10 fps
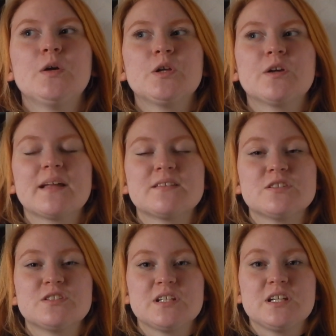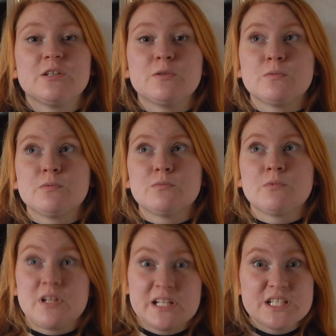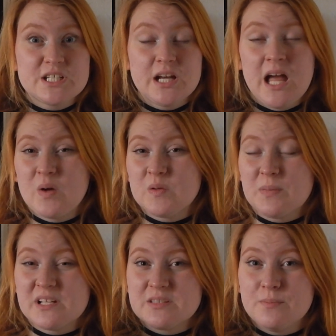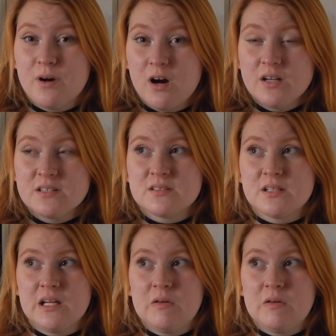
you get to see religion, how it plays a part,